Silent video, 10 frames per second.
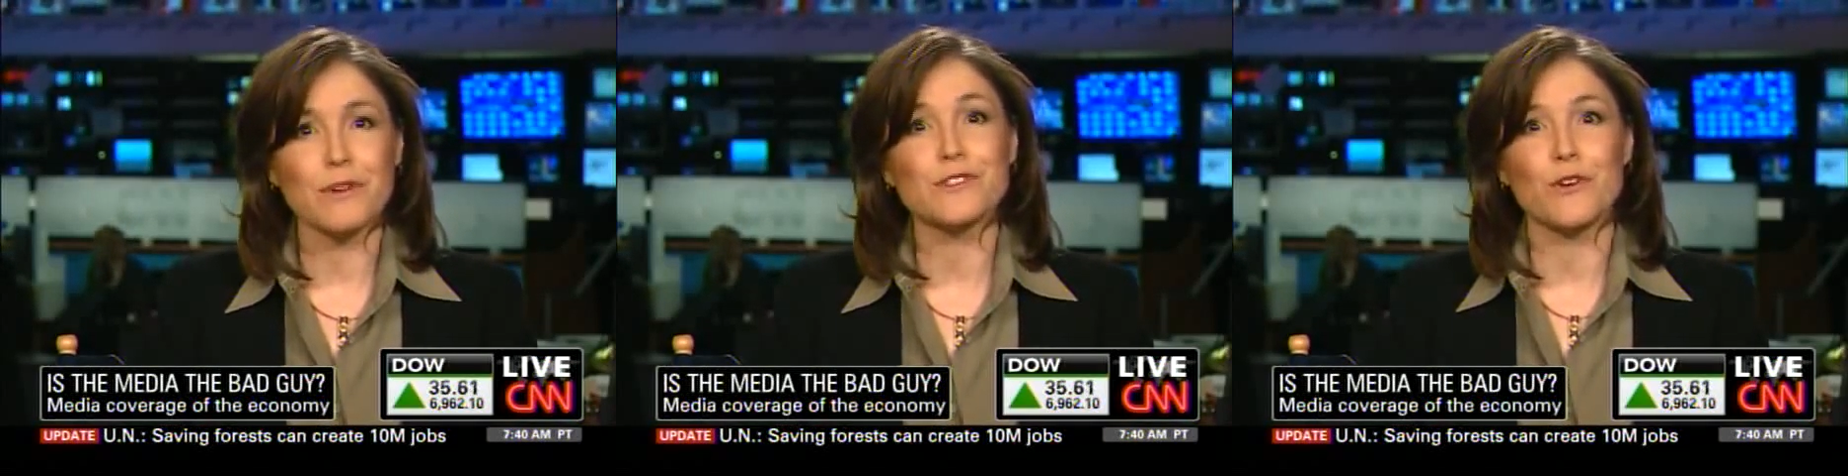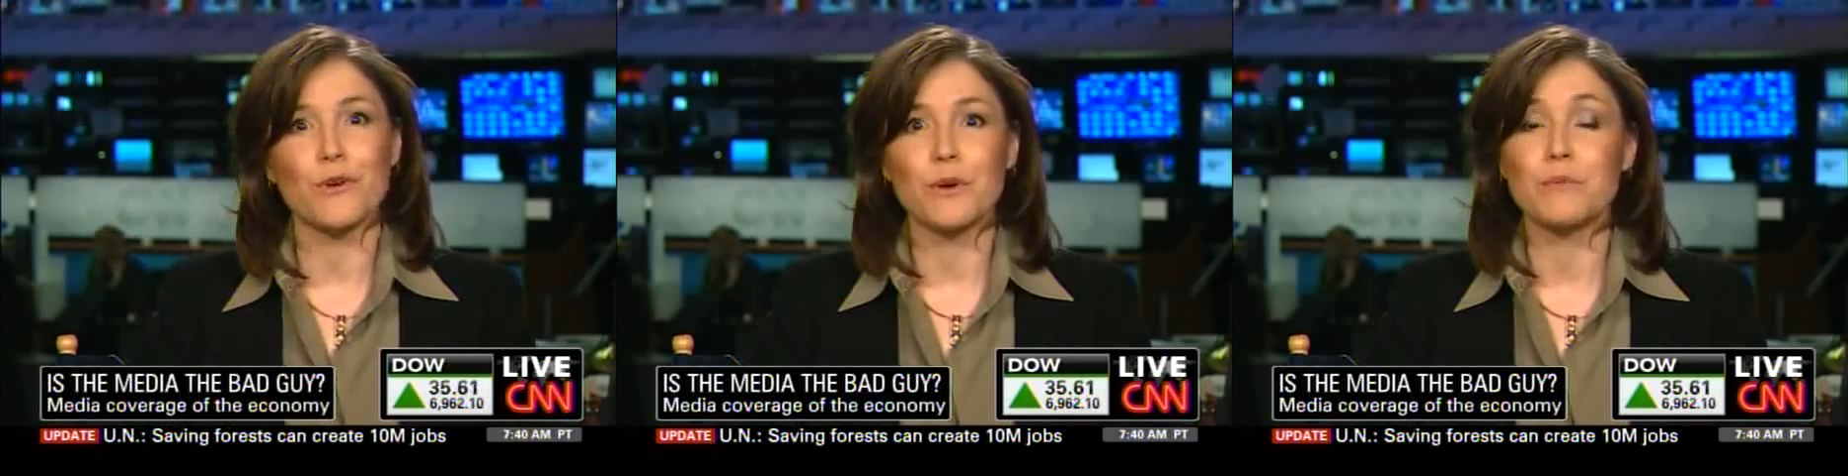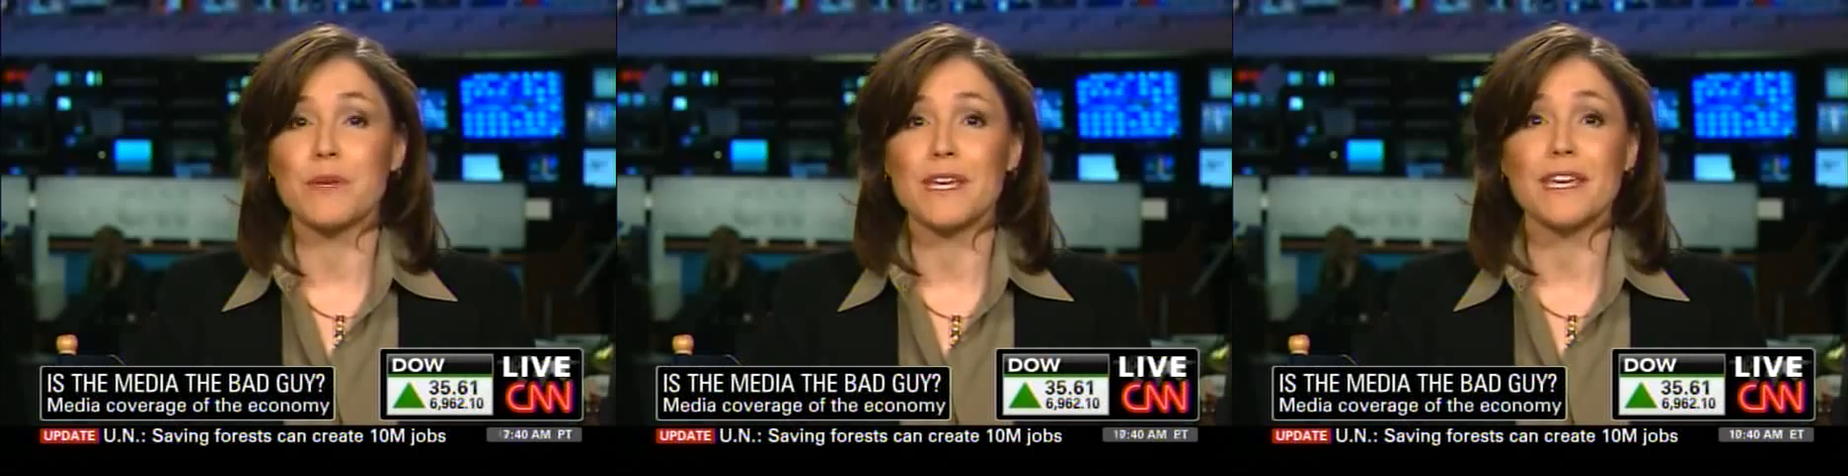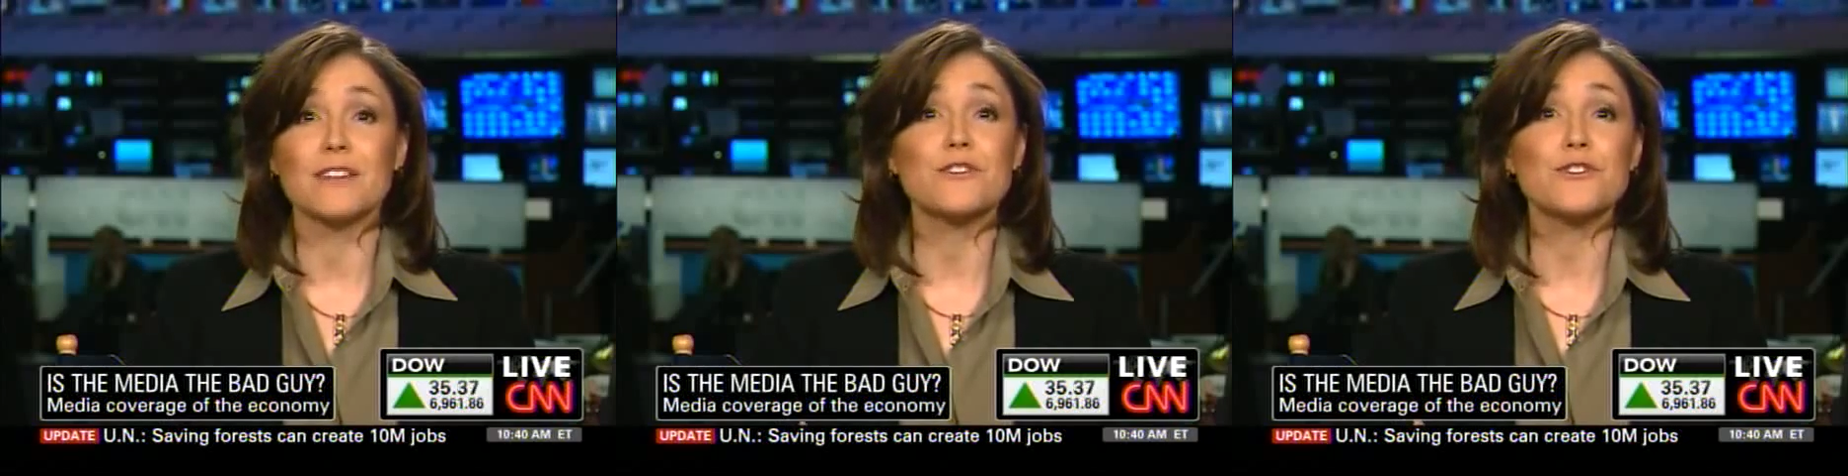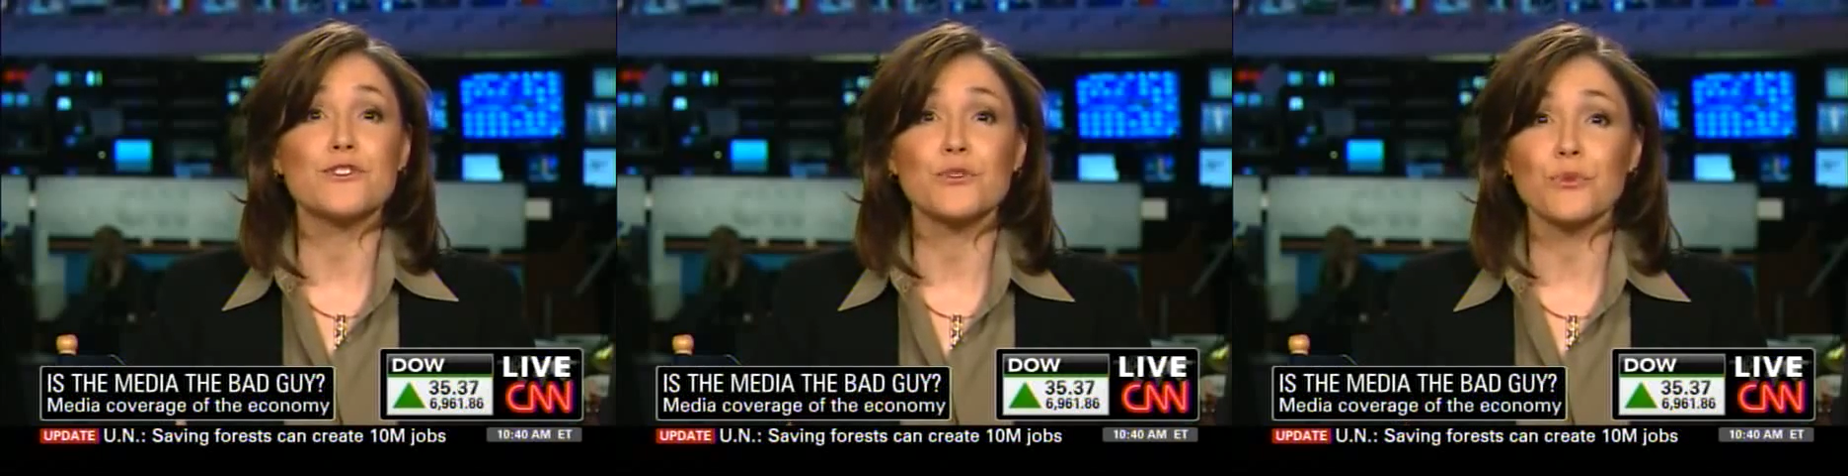So it would be
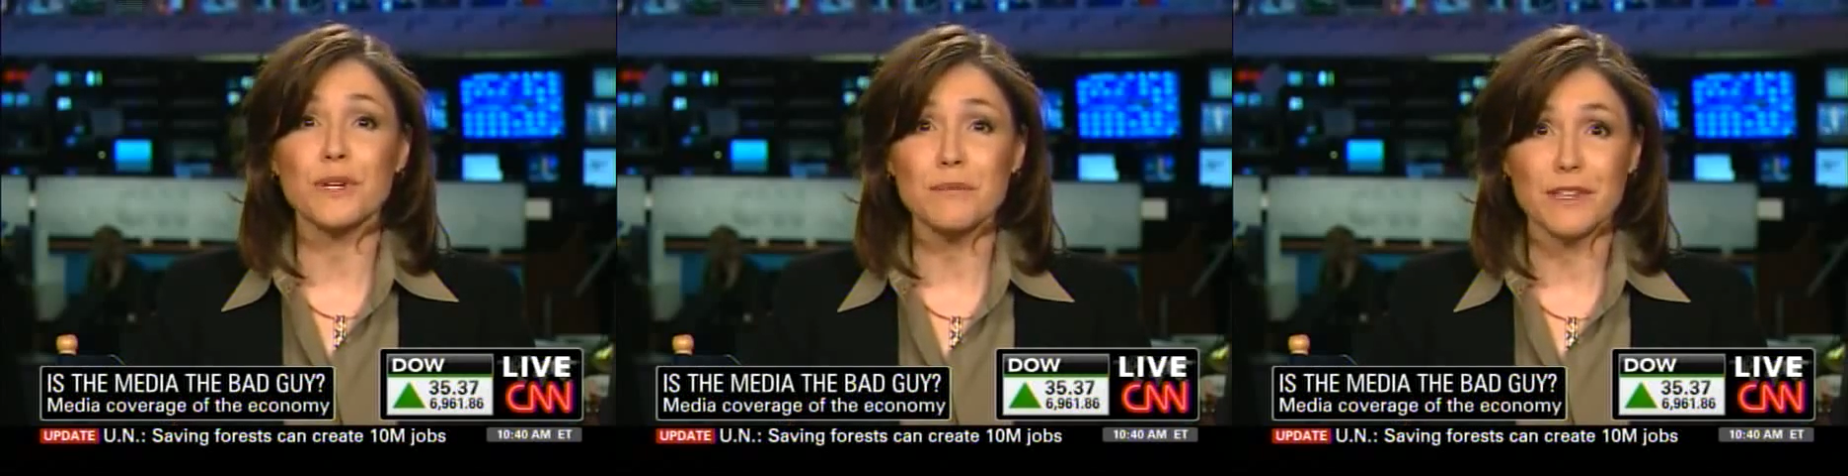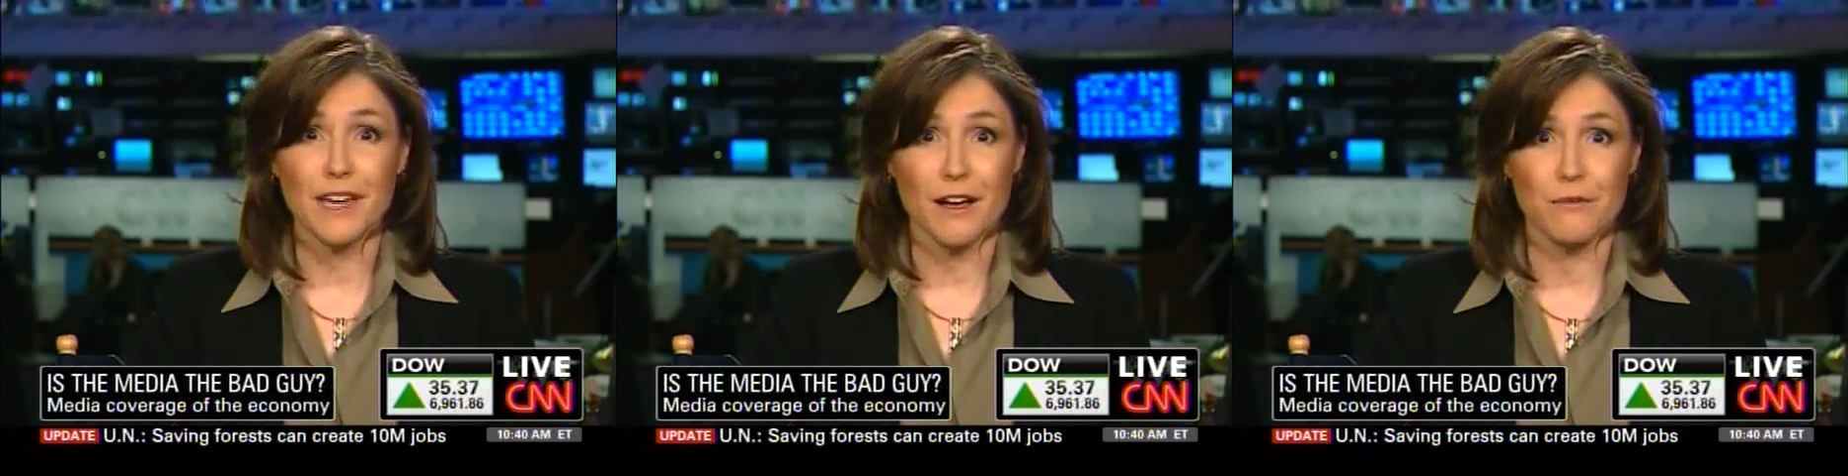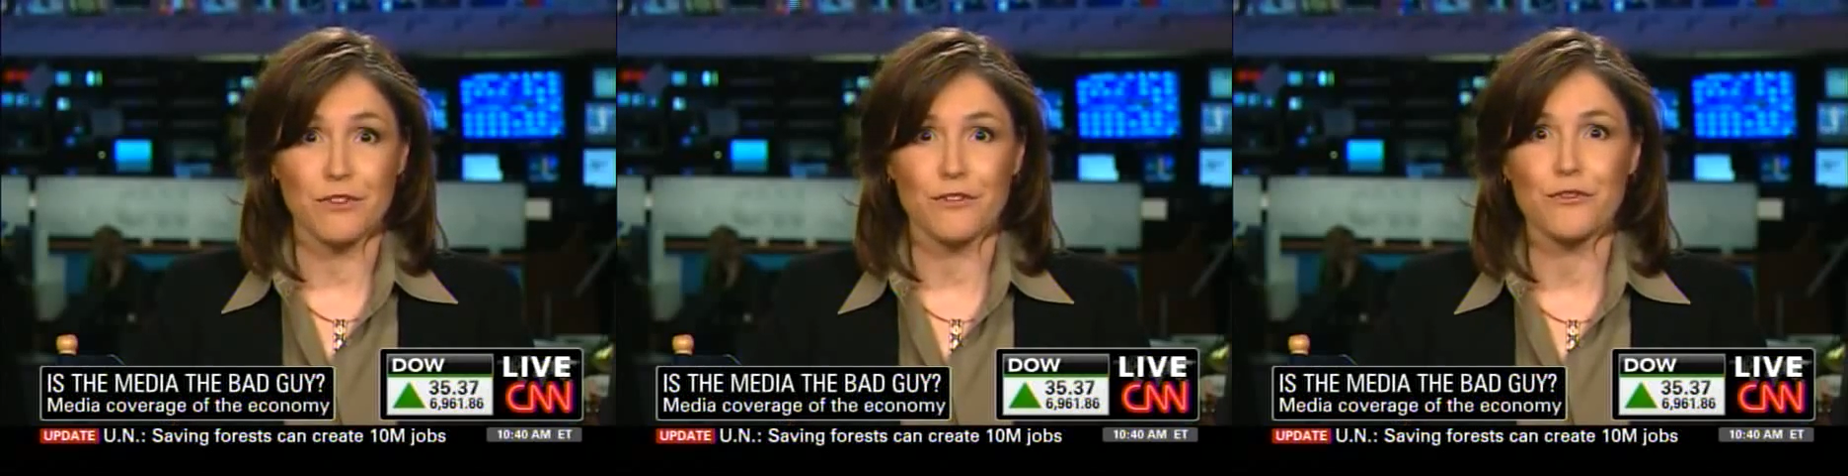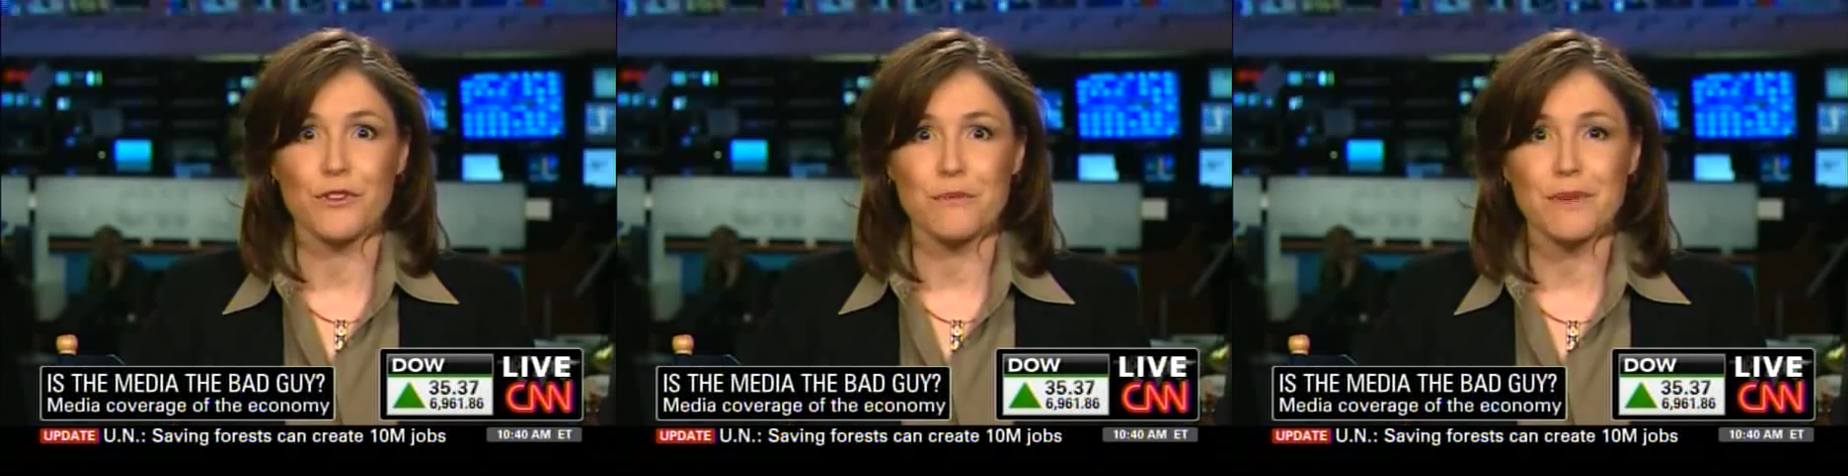extremely helpful for the